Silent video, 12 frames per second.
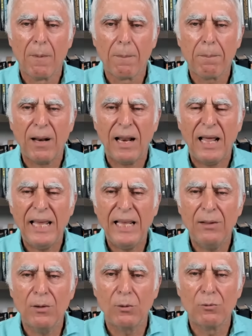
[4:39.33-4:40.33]

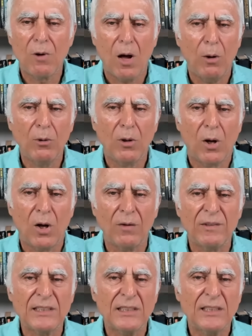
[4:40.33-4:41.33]
playing the role
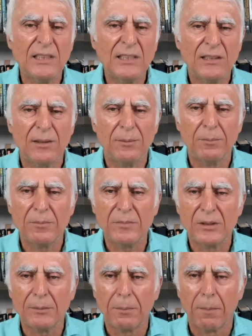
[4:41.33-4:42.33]
of a
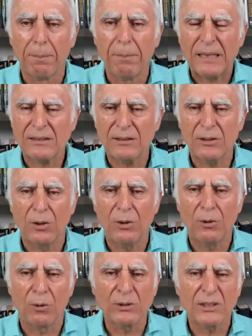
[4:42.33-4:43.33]
systems buster
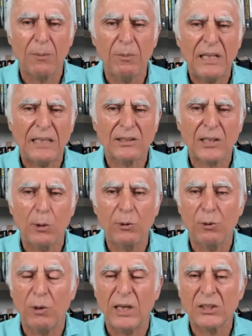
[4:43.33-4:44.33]
or someone that's going
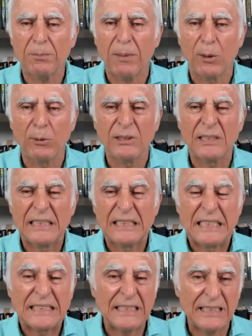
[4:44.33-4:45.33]
to expose
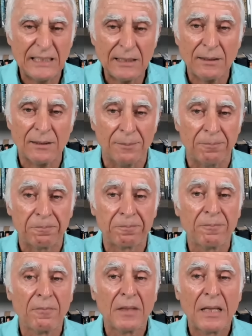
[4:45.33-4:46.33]
the system,
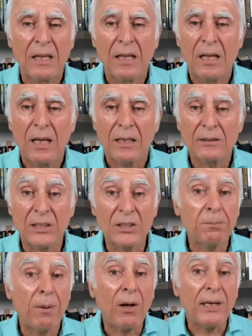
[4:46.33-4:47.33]

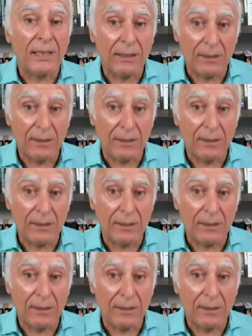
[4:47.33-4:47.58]
despite,